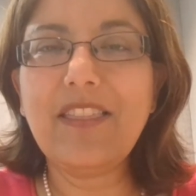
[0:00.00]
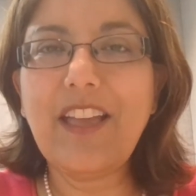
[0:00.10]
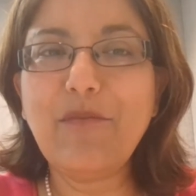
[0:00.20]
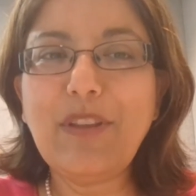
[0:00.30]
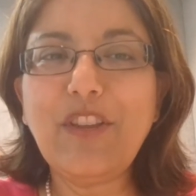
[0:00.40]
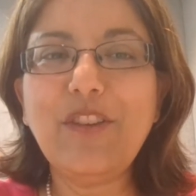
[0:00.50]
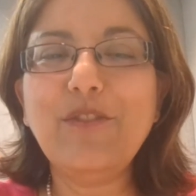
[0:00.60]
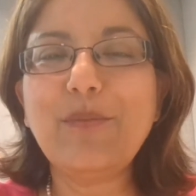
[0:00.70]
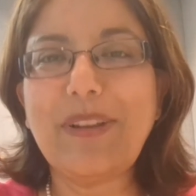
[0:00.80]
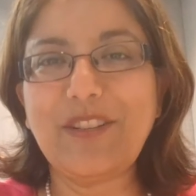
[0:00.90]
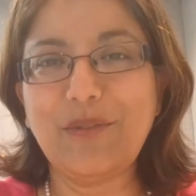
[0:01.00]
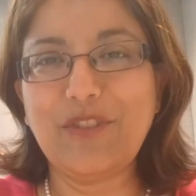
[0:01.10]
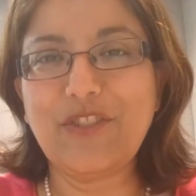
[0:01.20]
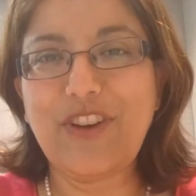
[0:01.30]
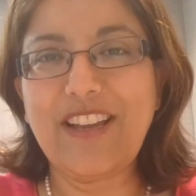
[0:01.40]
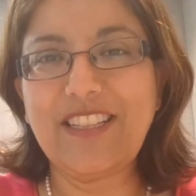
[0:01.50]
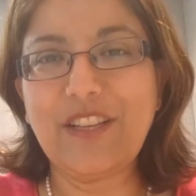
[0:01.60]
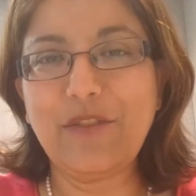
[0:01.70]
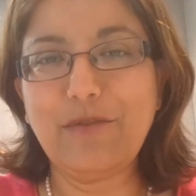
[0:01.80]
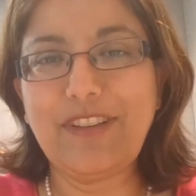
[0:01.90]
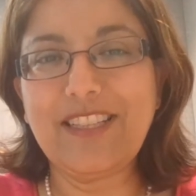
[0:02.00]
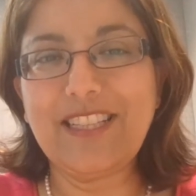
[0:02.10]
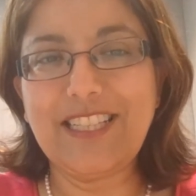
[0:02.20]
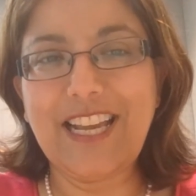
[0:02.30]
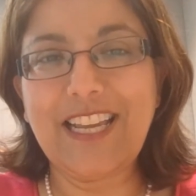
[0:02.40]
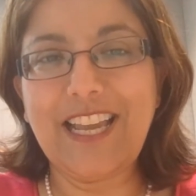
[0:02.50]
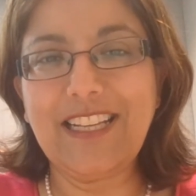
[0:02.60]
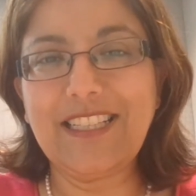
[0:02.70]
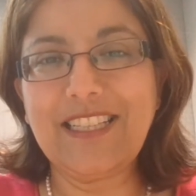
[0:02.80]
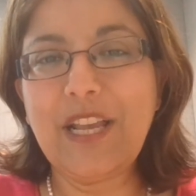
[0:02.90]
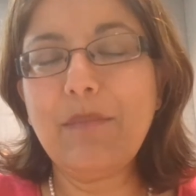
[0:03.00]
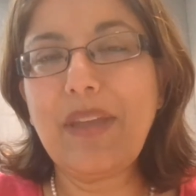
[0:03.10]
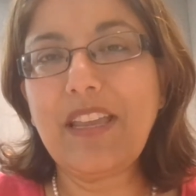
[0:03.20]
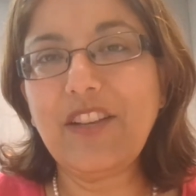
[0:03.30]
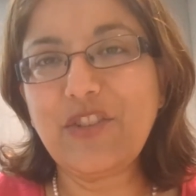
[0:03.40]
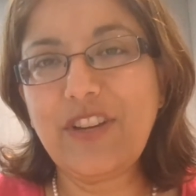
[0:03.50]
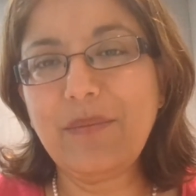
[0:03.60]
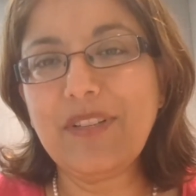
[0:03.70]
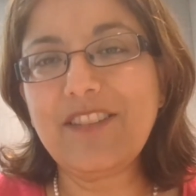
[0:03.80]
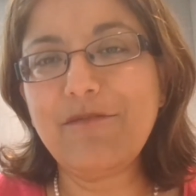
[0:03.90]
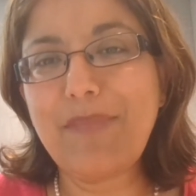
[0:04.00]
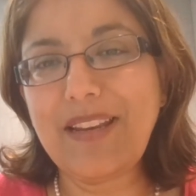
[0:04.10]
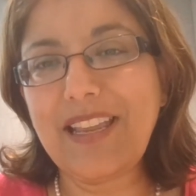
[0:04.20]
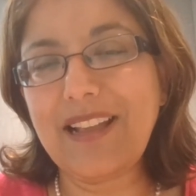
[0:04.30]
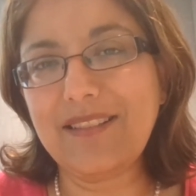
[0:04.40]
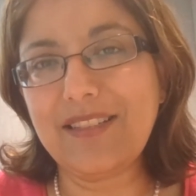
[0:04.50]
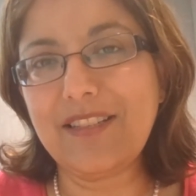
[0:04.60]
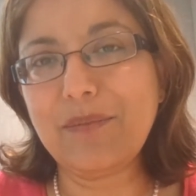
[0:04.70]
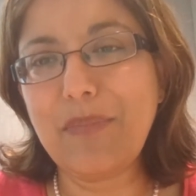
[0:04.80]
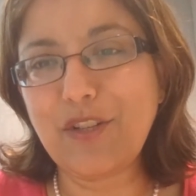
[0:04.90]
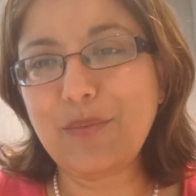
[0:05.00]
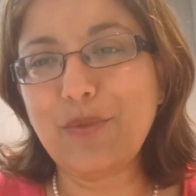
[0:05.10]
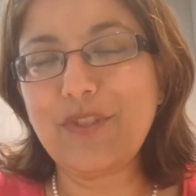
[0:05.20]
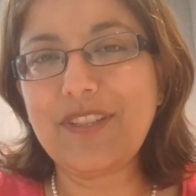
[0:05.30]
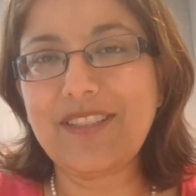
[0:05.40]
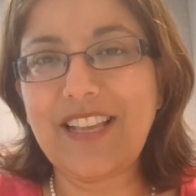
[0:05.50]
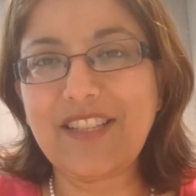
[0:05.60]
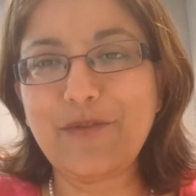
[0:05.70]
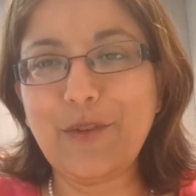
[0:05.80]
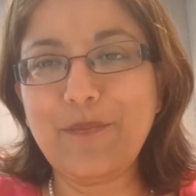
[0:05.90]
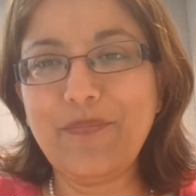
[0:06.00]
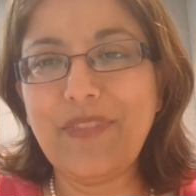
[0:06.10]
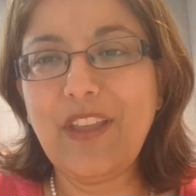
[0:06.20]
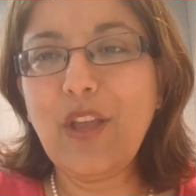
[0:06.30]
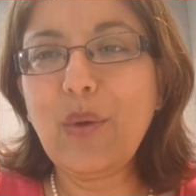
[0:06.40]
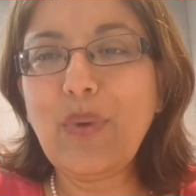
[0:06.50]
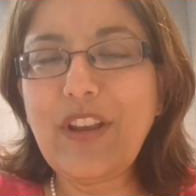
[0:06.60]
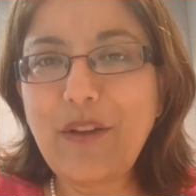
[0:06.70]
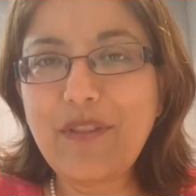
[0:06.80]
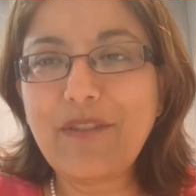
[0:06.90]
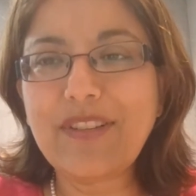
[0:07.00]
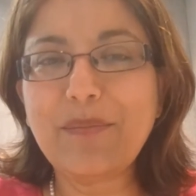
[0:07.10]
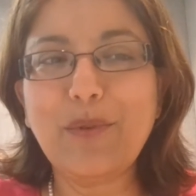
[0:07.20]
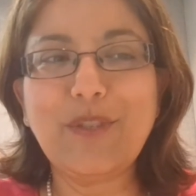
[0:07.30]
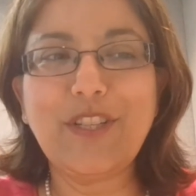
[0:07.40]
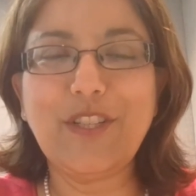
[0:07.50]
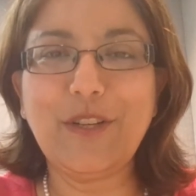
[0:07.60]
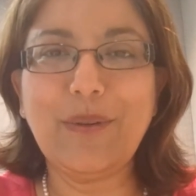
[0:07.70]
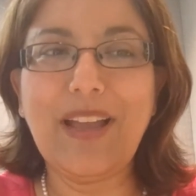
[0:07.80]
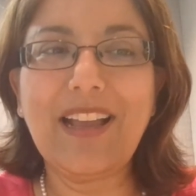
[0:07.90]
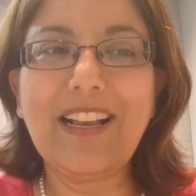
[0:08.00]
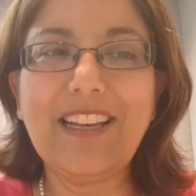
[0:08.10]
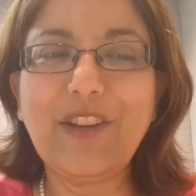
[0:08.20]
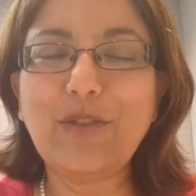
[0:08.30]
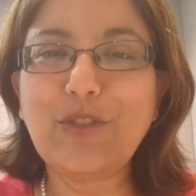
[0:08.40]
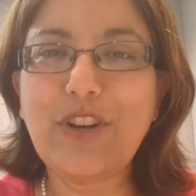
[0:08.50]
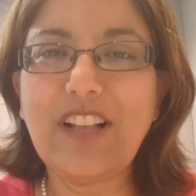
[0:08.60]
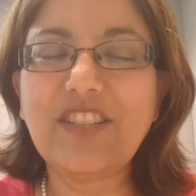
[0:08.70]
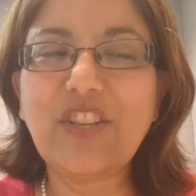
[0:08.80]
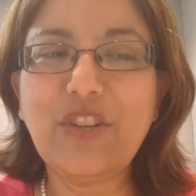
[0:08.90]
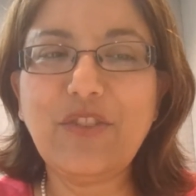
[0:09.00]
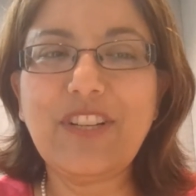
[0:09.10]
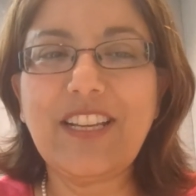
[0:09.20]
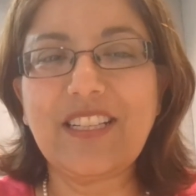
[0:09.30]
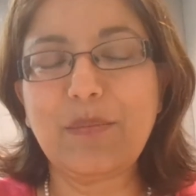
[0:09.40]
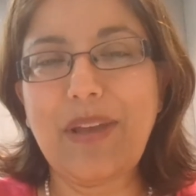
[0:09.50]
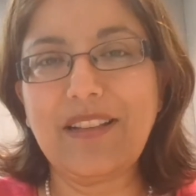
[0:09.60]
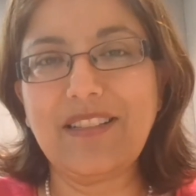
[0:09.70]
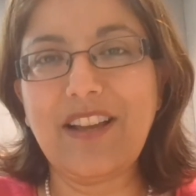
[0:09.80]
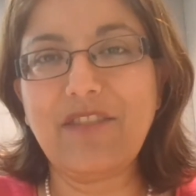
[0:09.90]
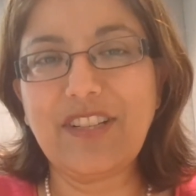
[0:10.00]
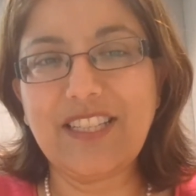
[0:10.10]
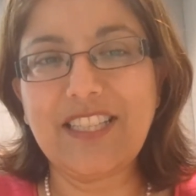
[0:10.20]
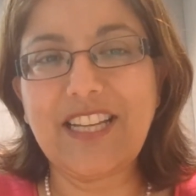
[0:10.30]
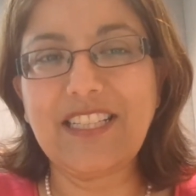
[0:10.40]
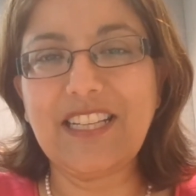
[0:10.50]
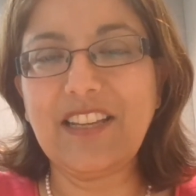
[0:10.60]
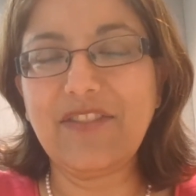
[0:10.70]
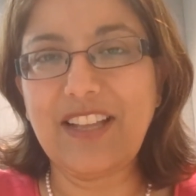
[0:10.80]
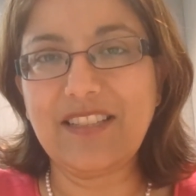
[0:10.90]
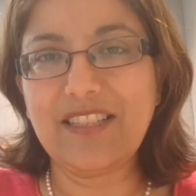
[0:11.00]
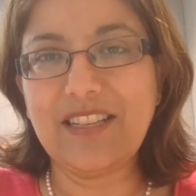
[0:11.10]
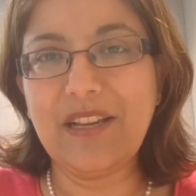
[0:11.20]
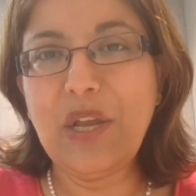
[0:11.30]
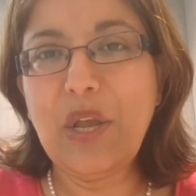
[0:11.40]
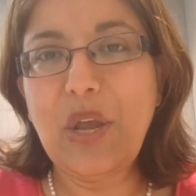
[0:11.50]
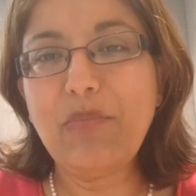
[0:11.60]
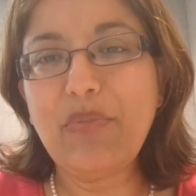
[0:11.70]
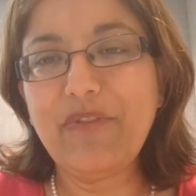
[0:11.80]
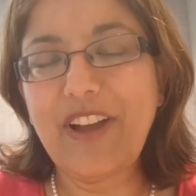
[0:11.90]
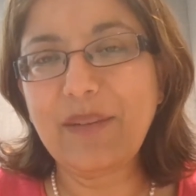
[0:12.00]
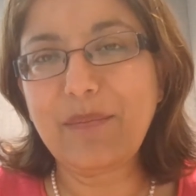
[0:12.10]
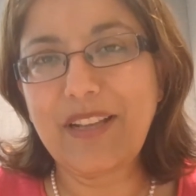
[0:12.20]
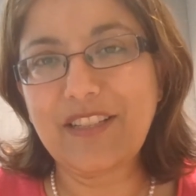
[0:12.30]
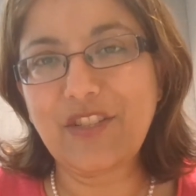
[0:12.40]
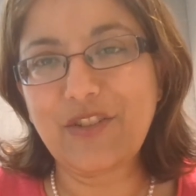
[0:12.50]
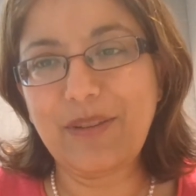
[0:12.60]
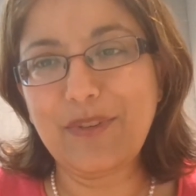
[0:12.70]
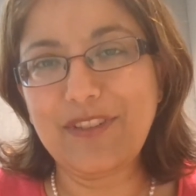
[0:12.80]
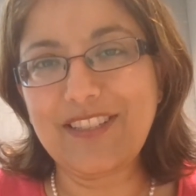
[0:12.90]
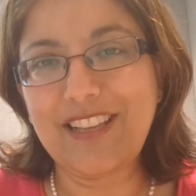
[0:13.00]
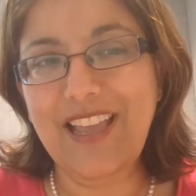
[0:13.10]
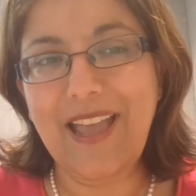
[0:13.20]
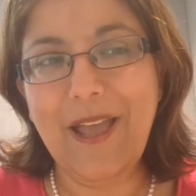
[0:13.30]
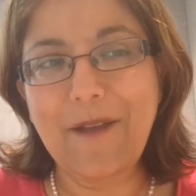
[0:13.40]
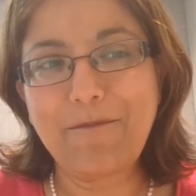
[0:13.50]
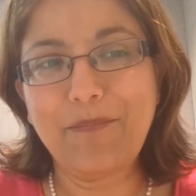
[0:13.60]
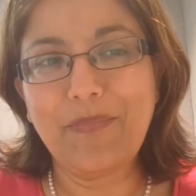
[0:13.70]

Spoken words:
There have been huge medical strides over recent decades, making treatments of many cancers much more successful. We know there is more to do, and clinical trials hugely expand our understanding of cancer and provide better treatments and care.